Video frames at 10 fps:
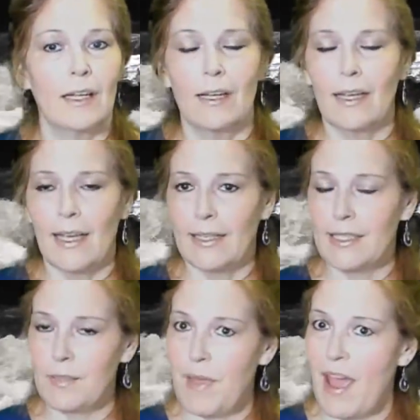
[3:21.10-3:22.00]
It's
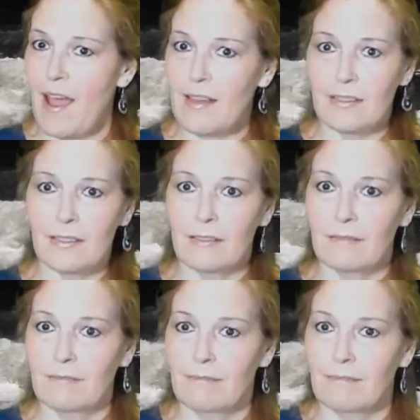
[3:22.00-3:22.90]
the past,
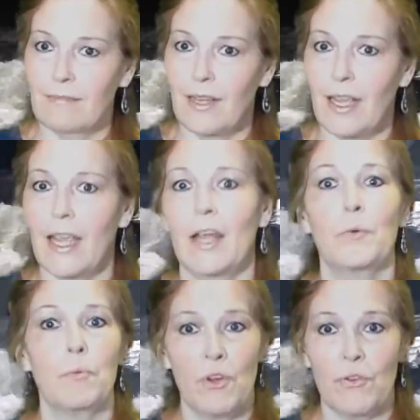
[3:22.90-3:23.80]
and we're
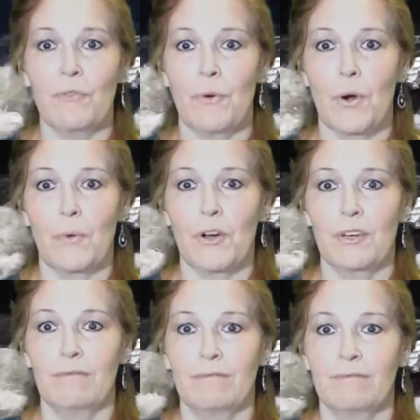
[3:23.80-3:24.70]
moving forward,
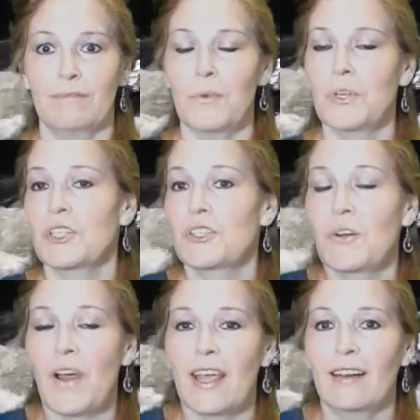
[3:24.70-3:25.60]
which is
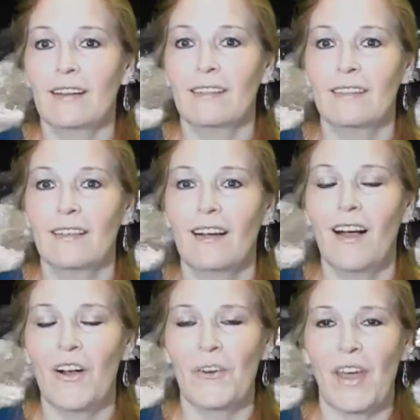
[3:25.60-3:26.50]
great,
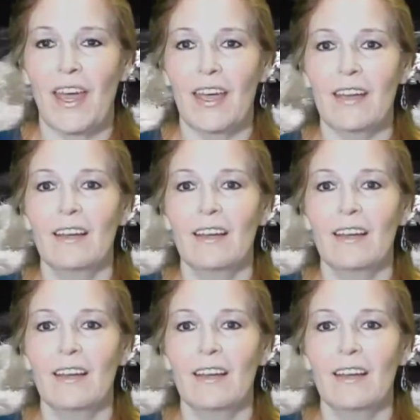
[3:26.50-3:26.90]
okay?